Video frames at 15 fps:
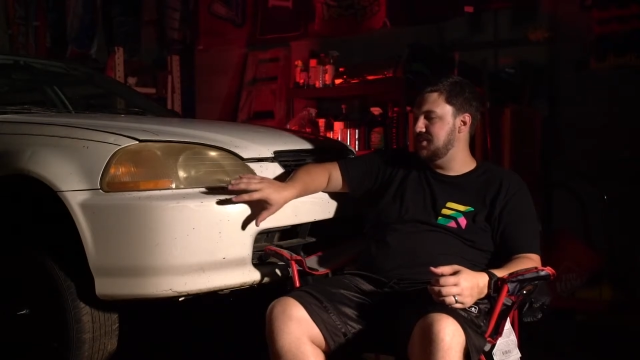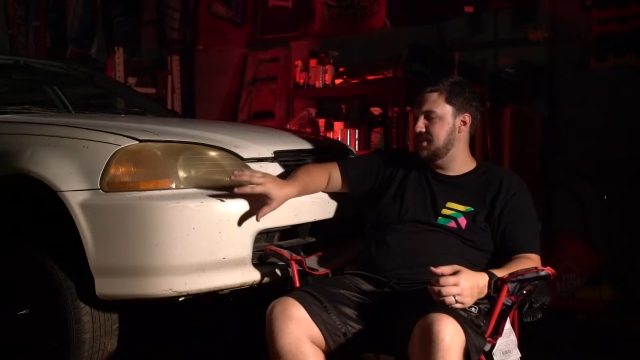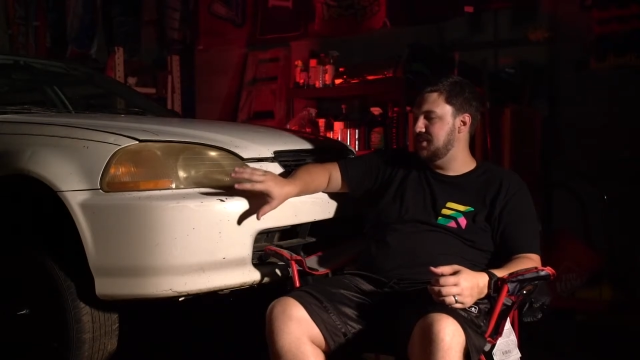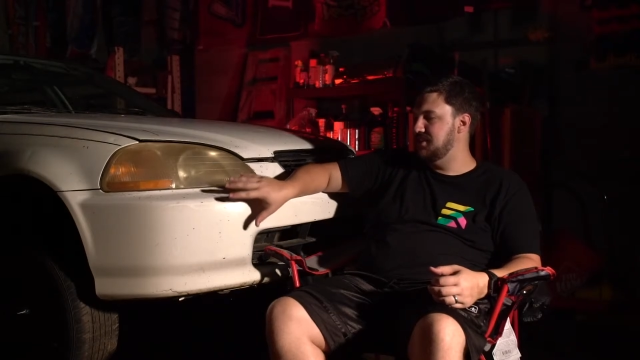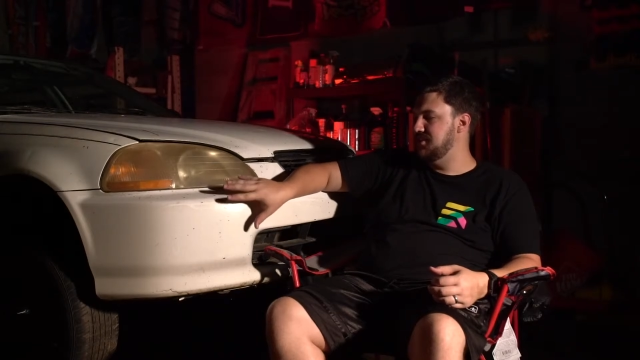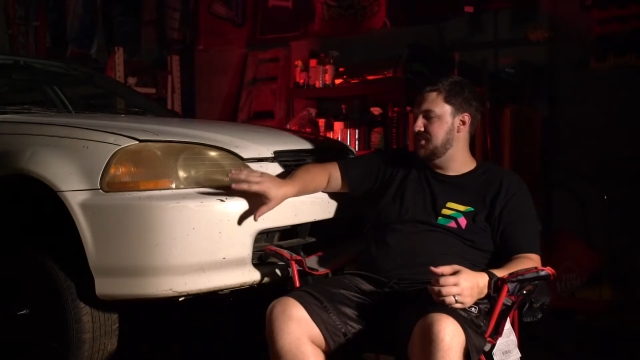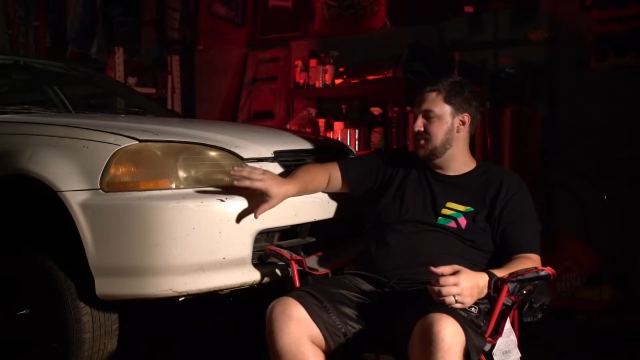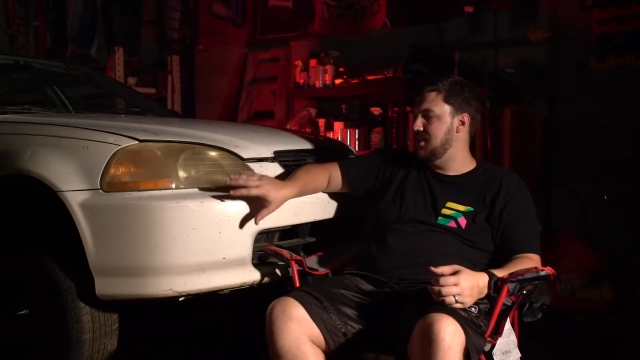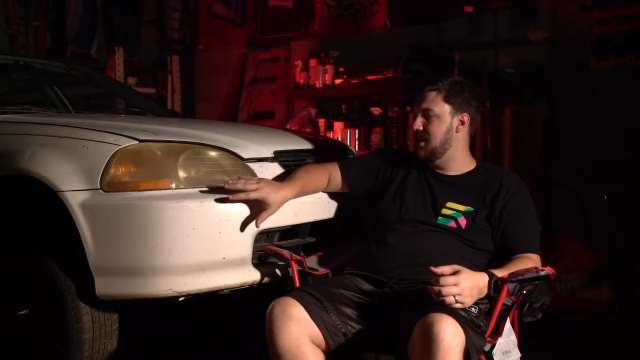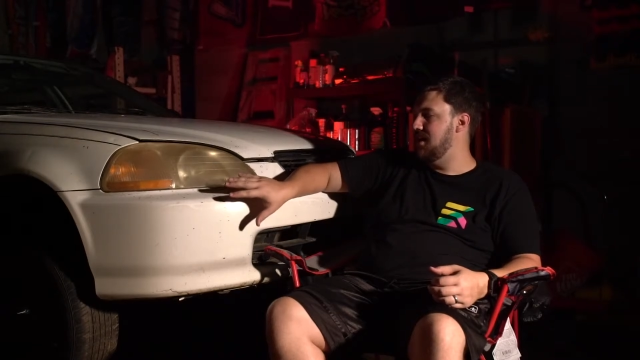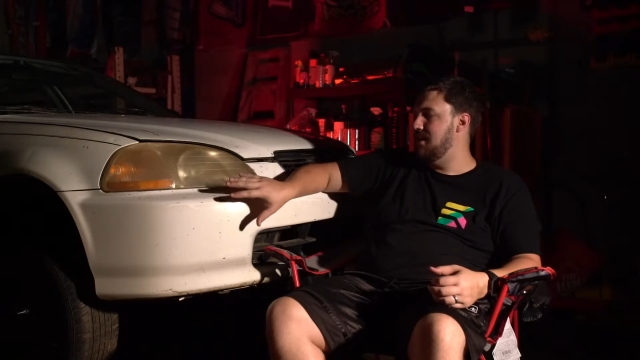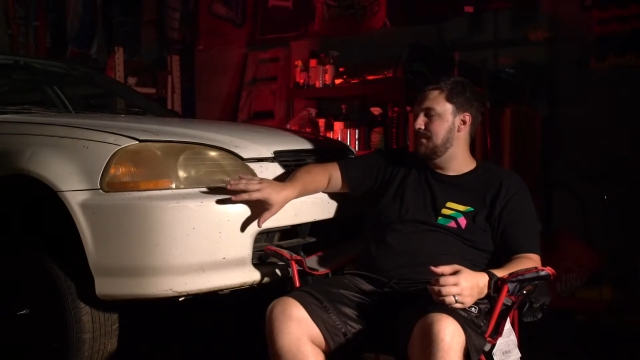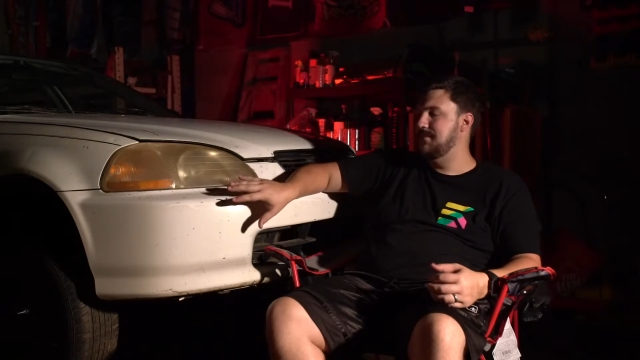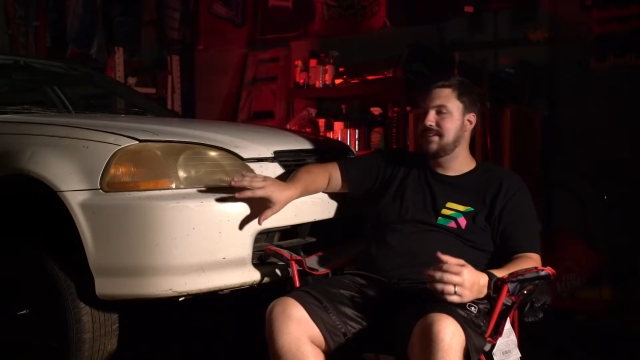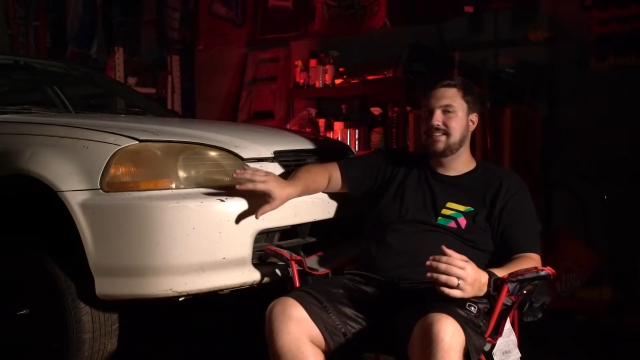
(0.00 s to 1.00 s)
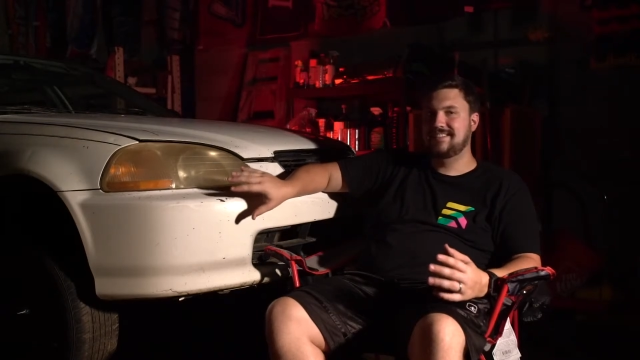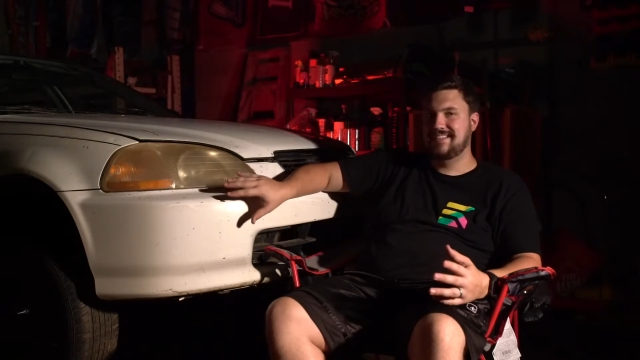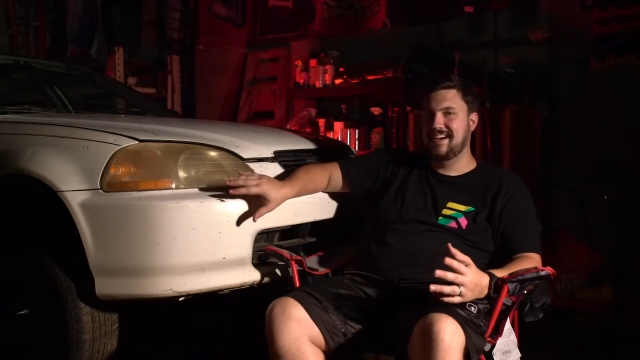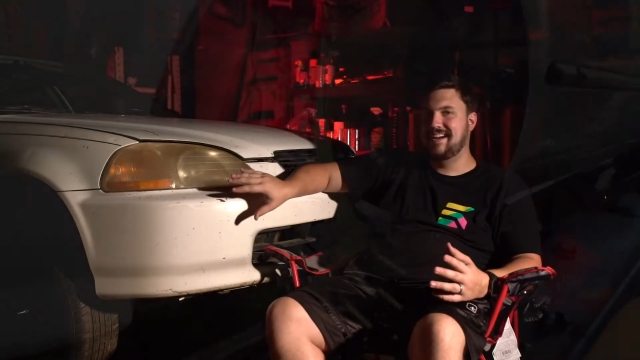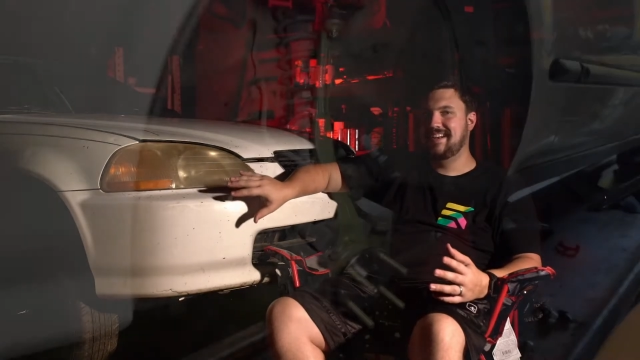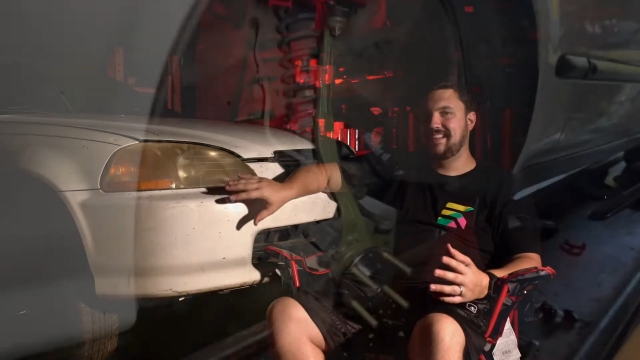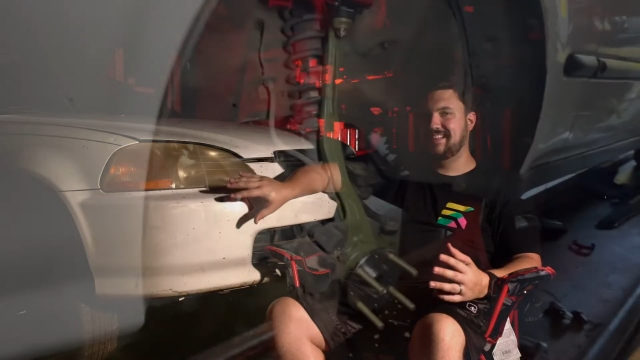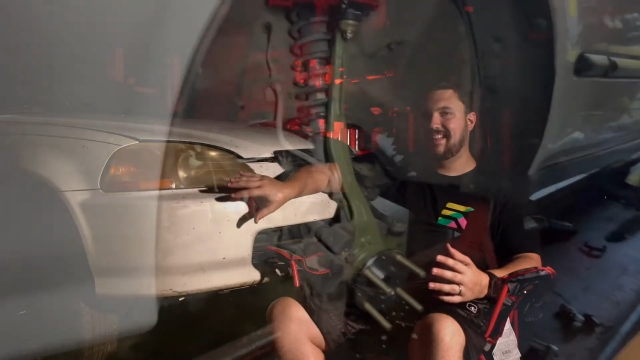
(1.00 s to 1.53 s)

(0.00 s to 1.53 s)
a good job designing